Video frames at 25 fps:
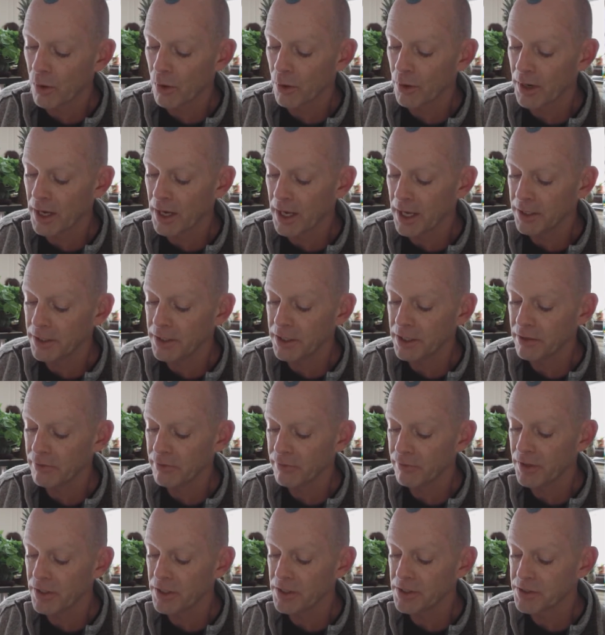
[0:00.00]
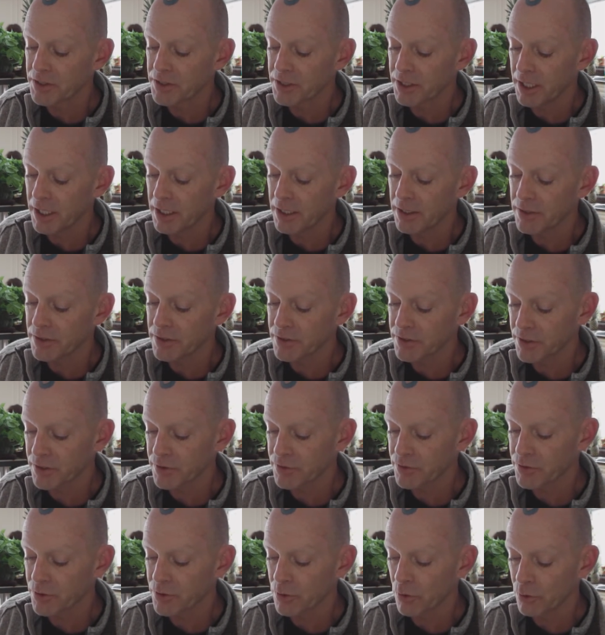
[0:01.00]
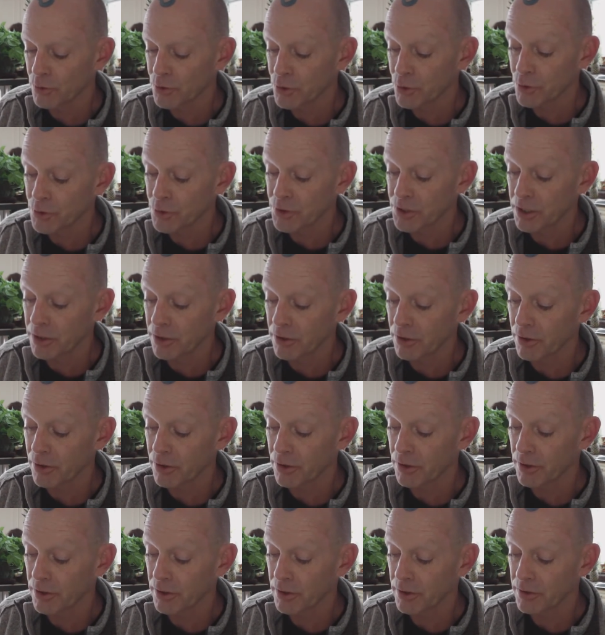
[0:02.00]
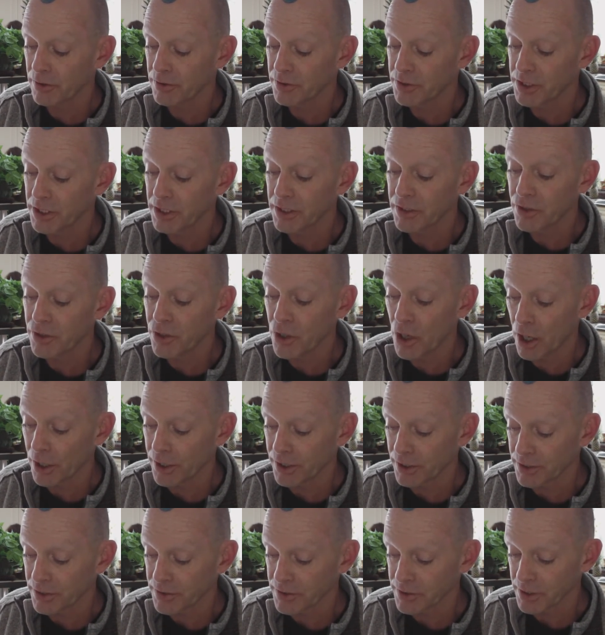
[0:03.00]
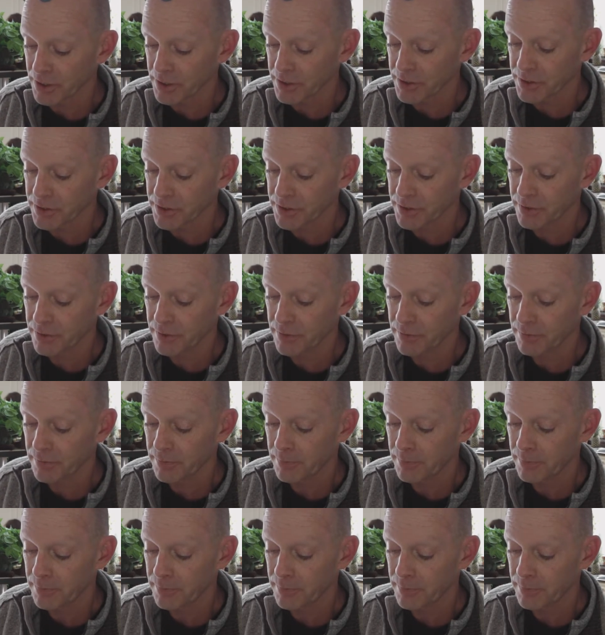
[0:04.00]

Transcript: or any of these kings and soldiers here did not exist.